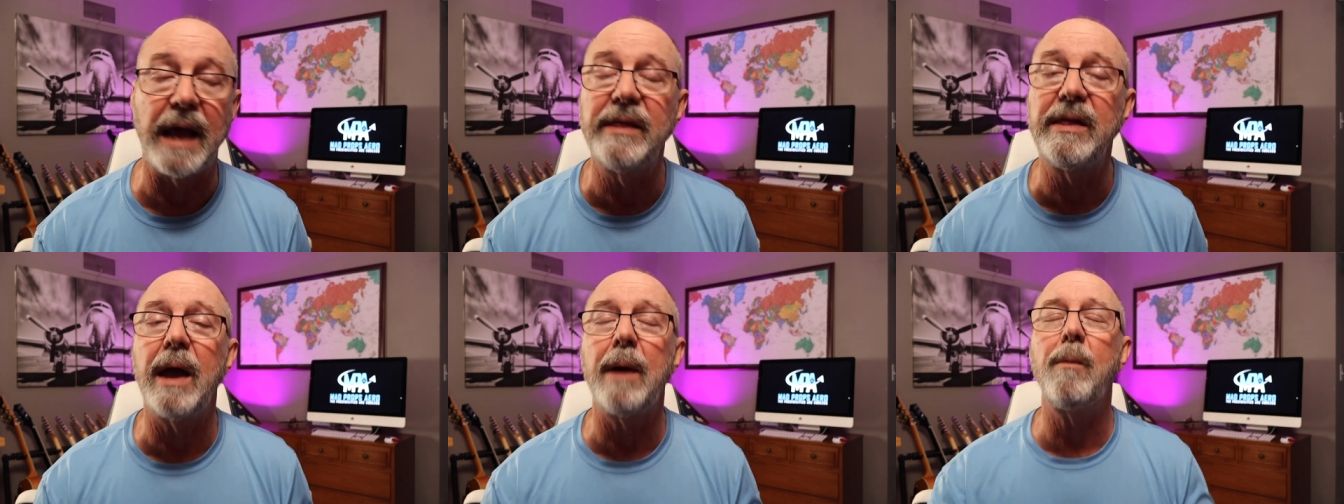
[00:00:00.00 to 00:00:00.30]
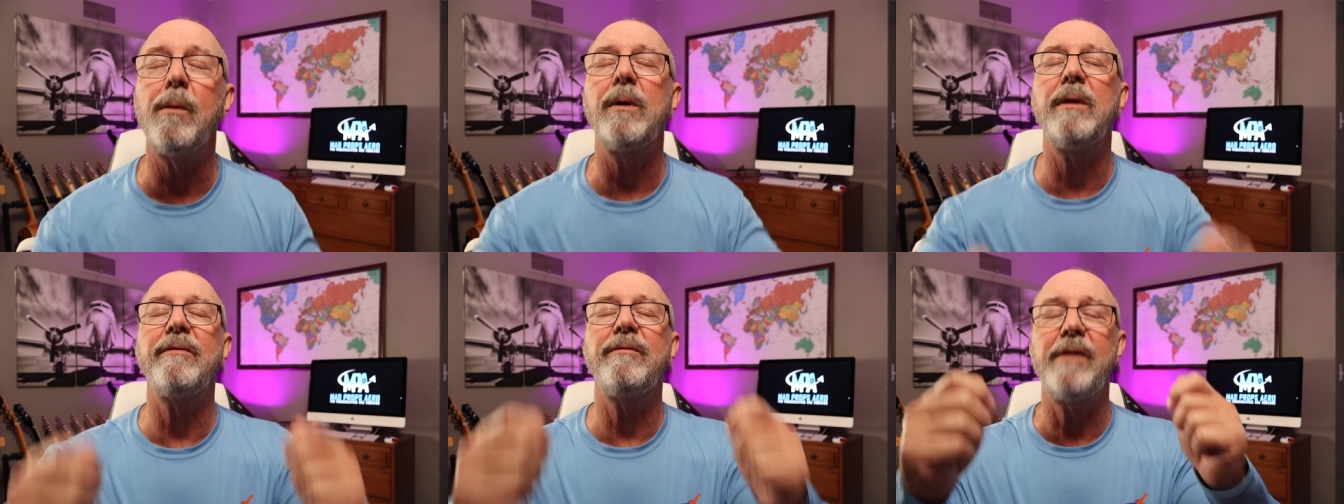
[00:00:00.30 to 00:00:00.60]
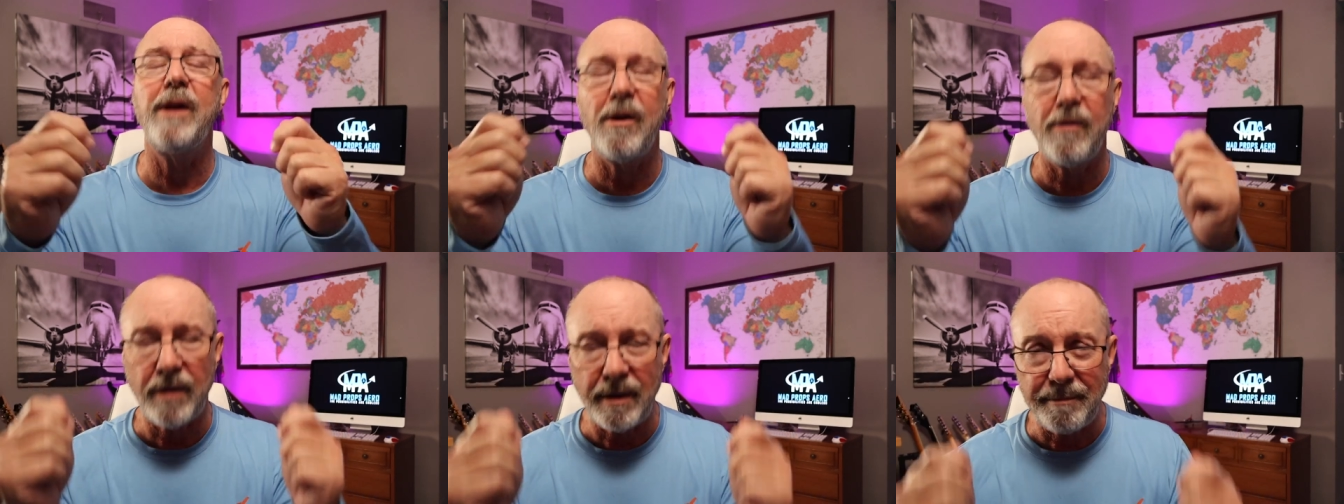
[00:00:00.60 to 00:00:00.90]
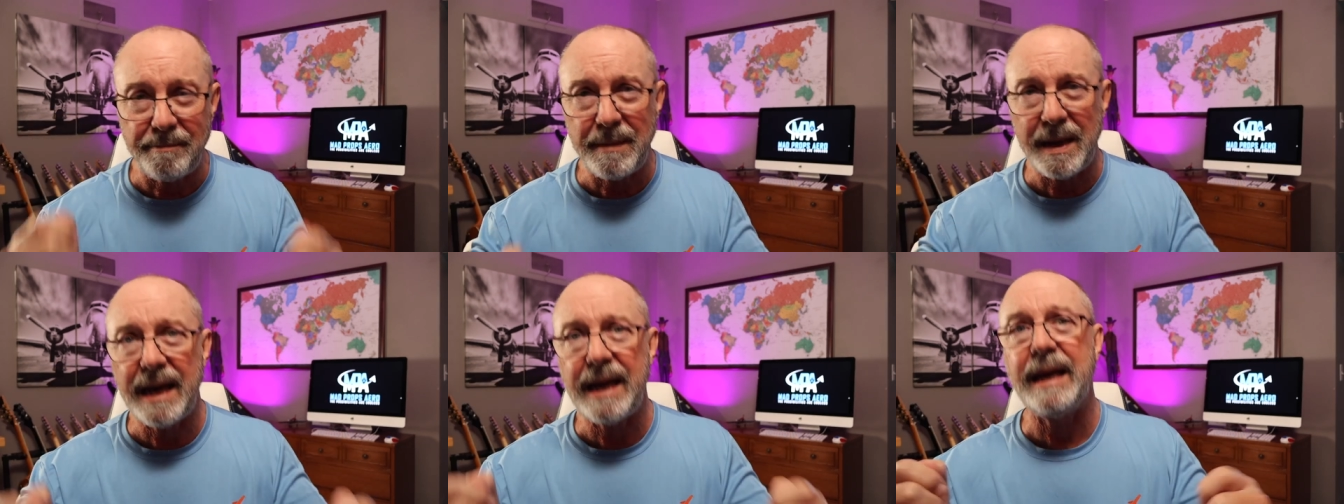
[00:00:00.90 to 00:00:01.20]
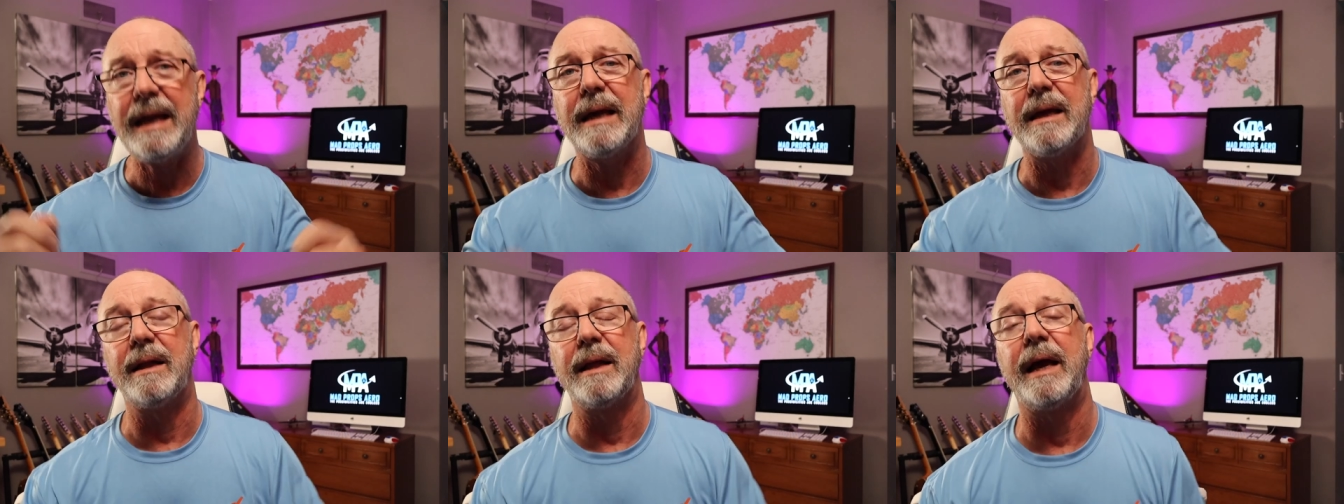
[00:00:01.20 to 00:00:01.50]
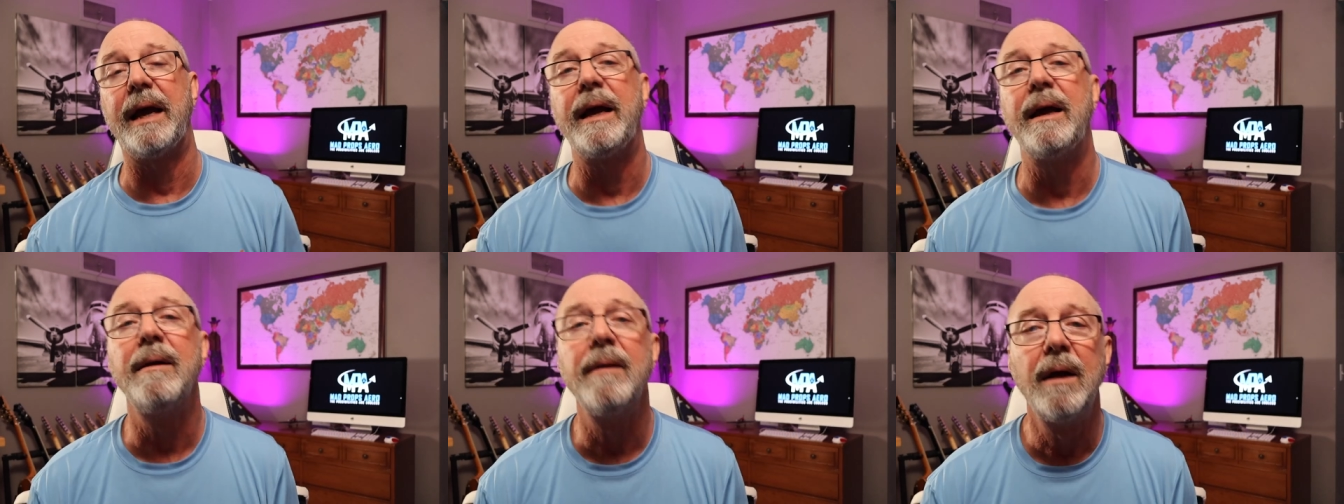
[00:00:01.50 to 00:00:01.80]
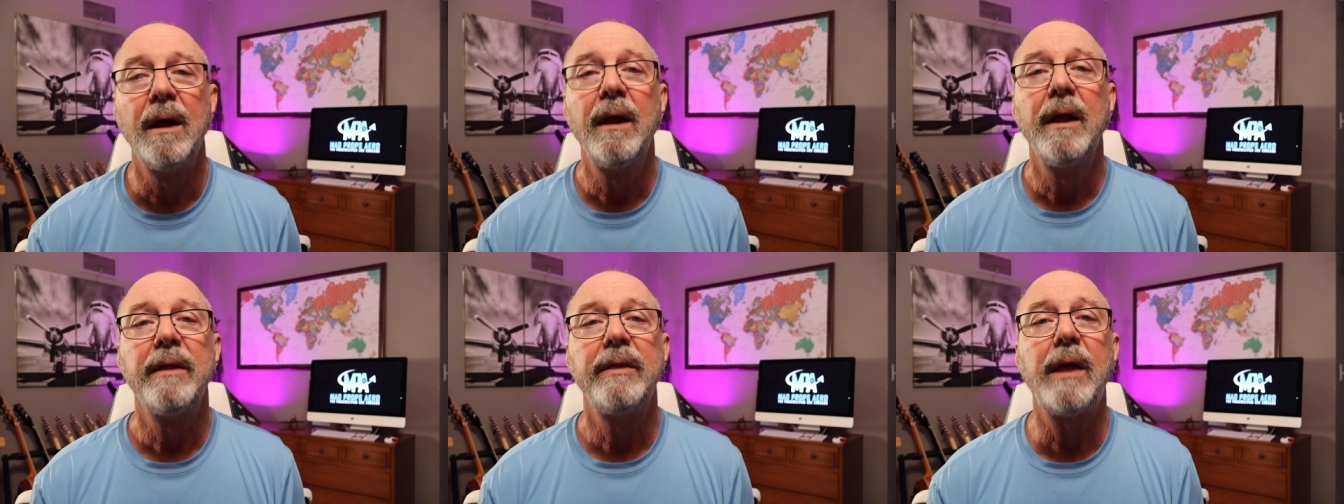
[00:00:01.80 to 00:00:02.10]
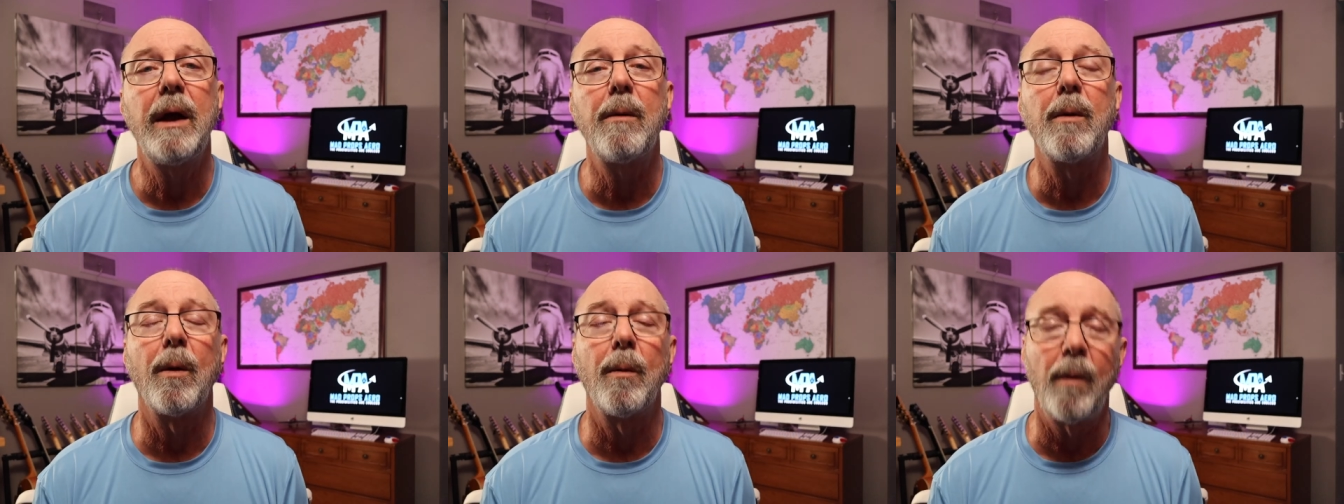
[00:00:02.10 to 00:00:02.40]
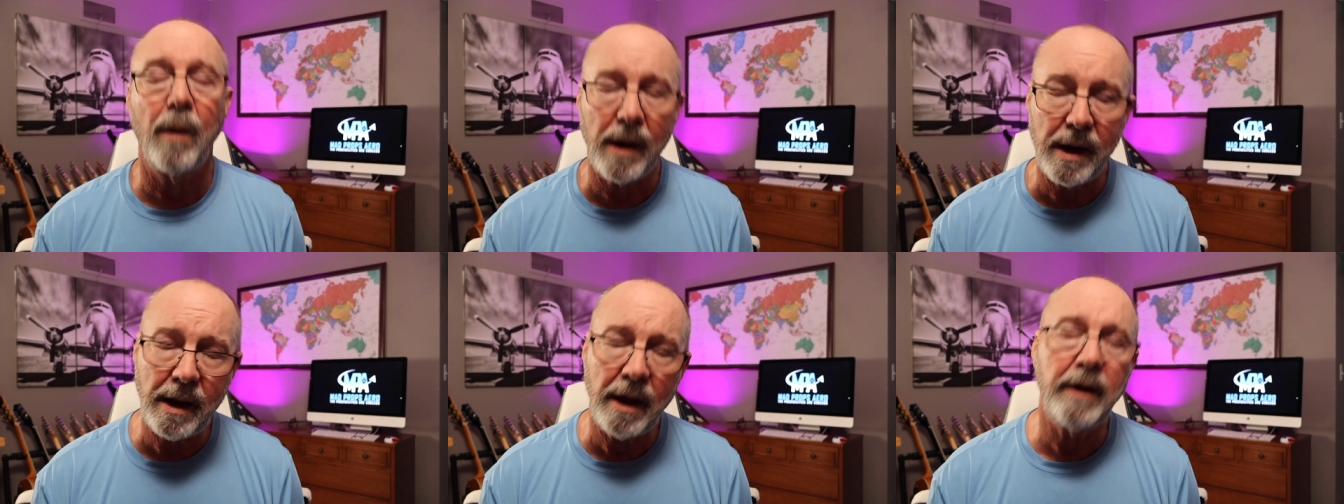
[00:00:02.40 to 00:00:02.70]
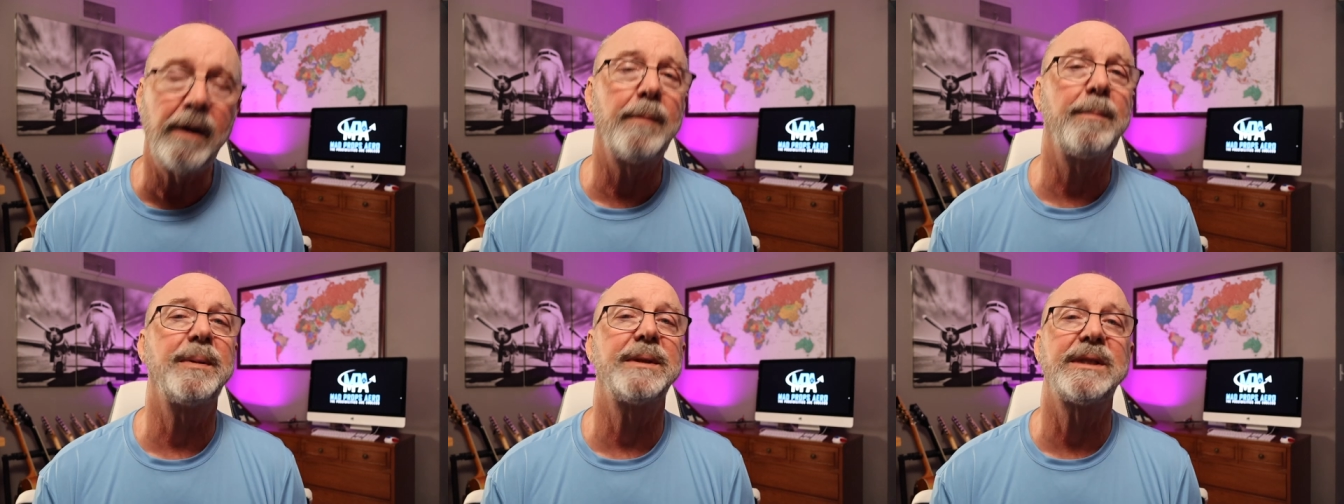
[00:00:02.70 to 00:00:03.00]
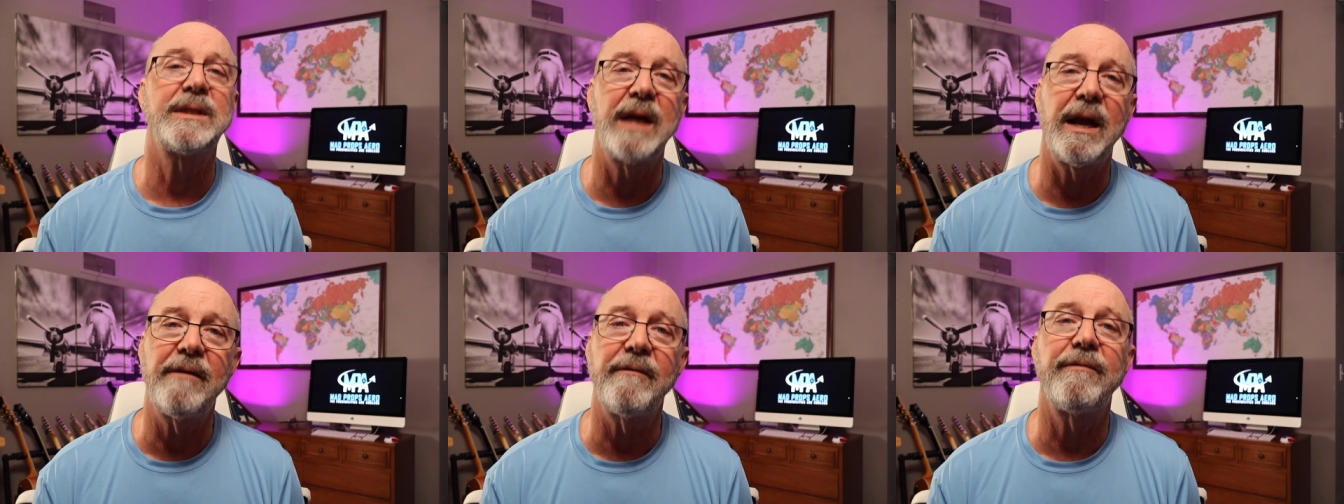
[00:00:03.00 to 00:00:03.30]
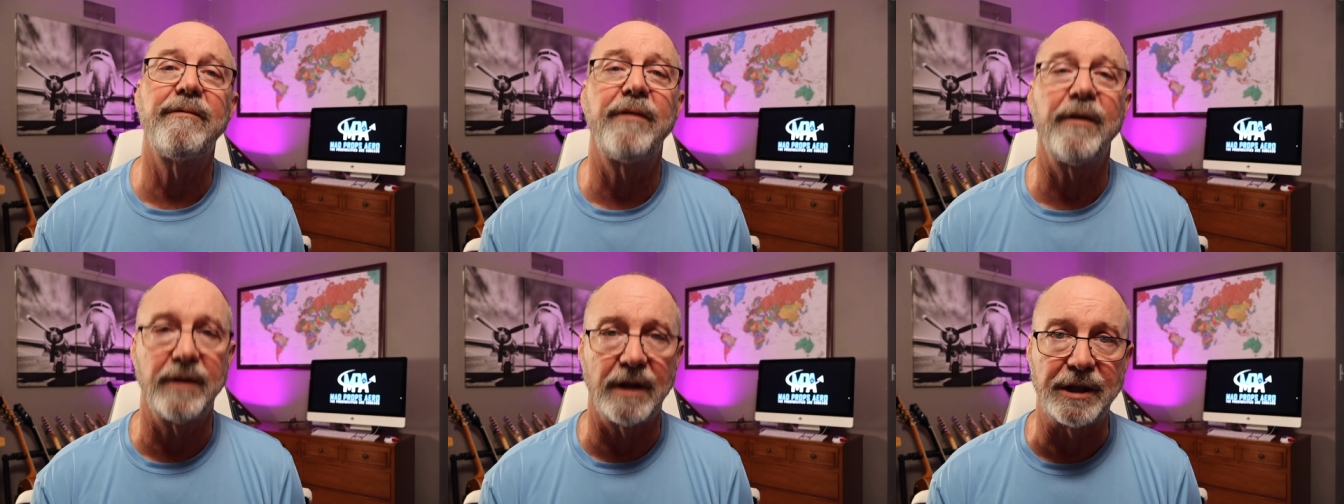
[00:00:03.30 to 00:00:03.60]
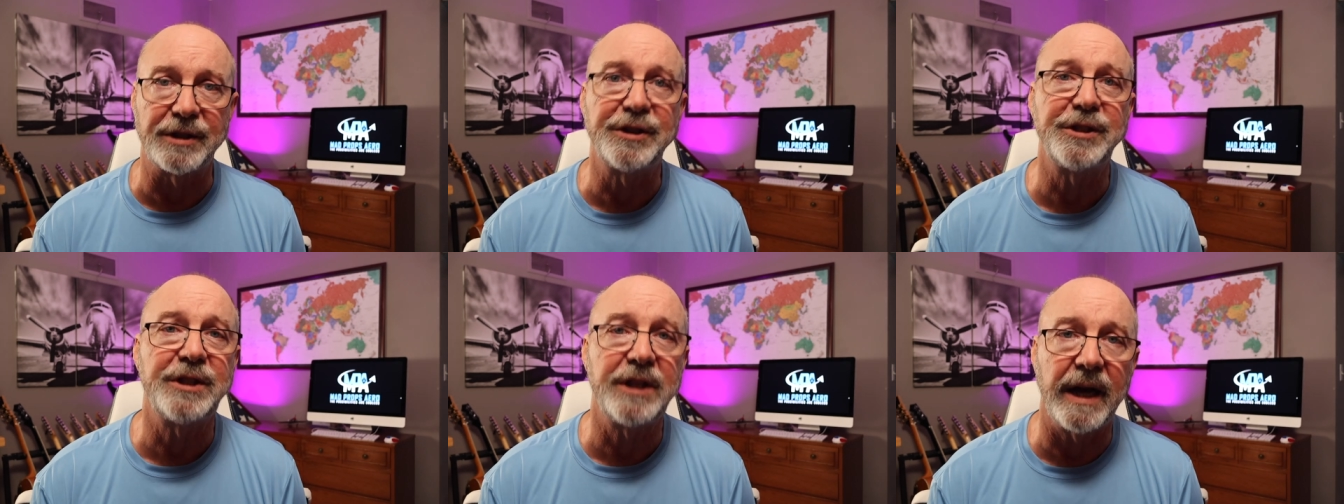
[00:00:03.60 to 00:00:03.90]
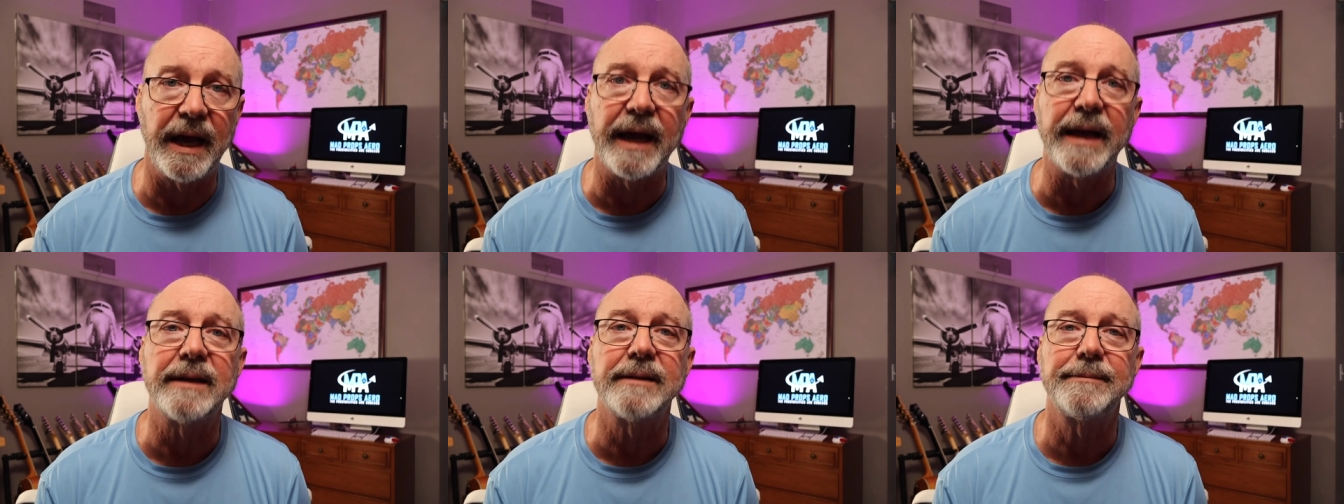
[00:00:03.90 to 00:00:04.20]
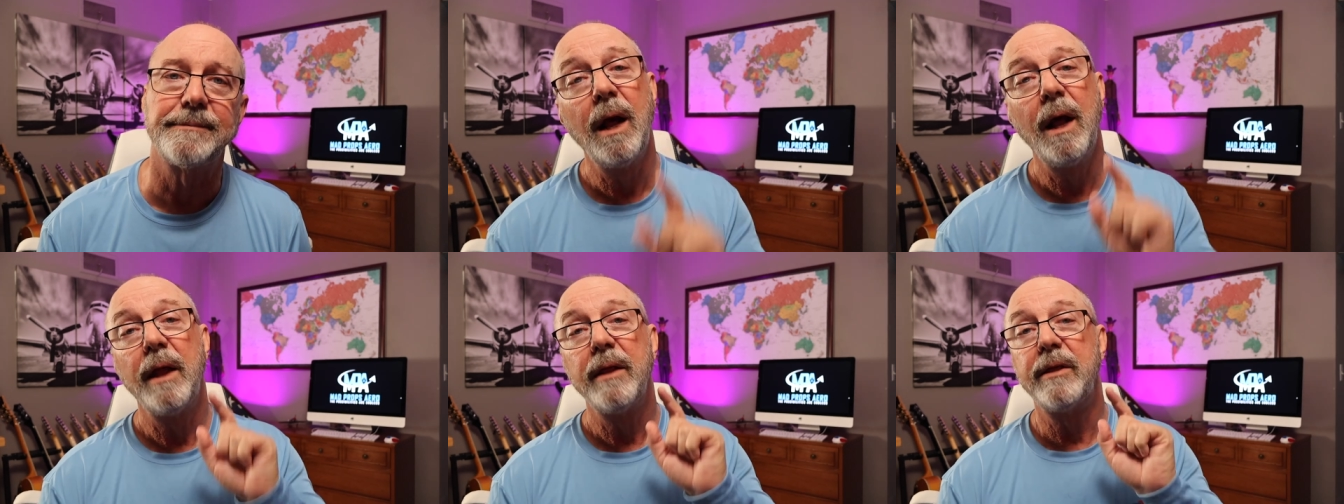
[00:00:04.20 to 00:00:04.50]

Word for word: And they would have known immediately they were 100% full of shit.